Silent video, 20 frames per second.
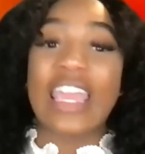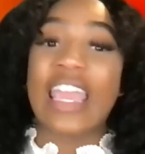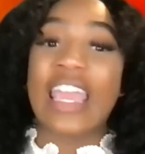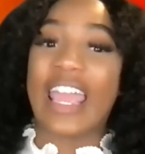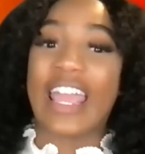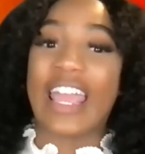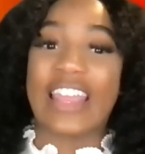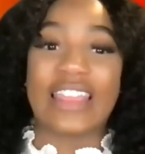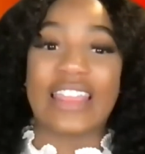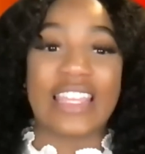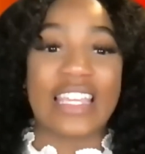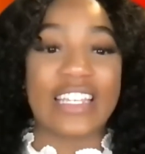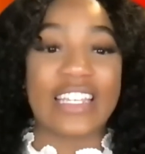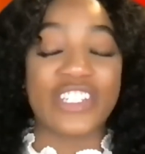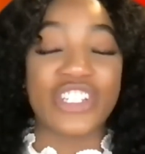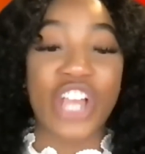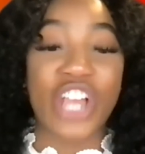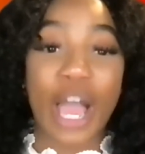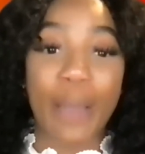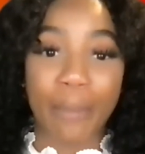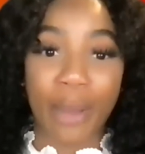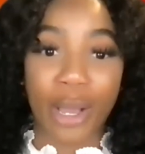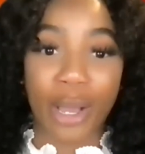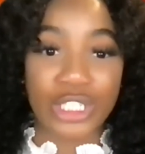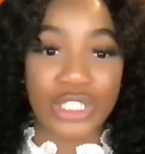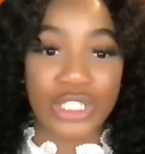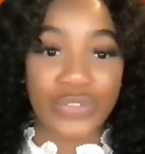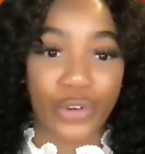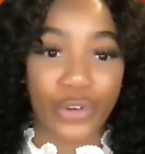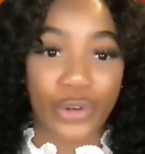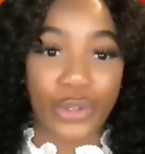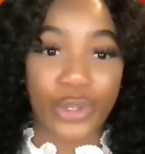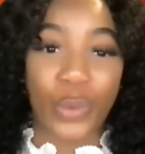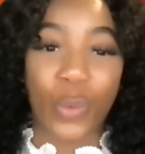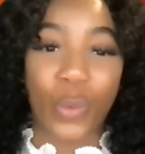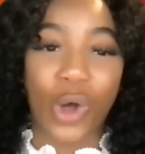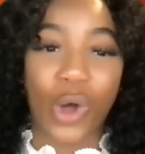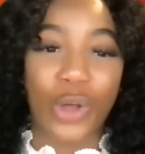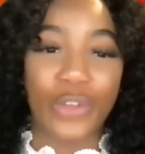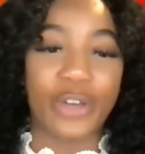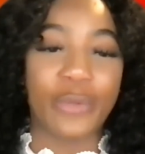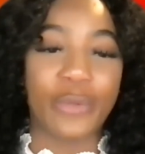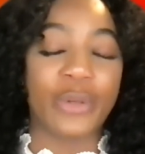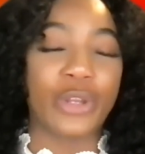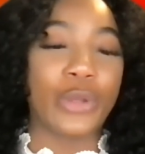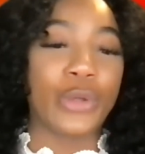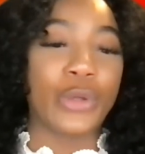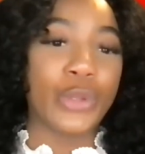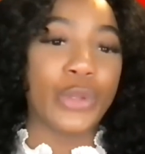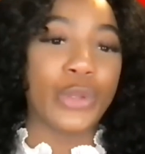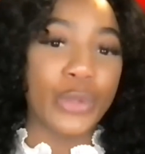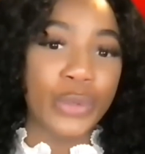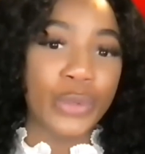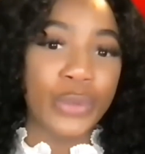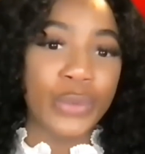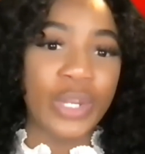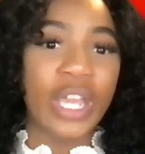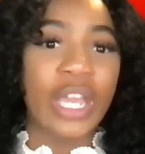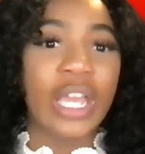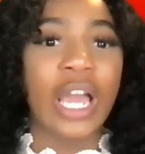in the chat box for you all that would include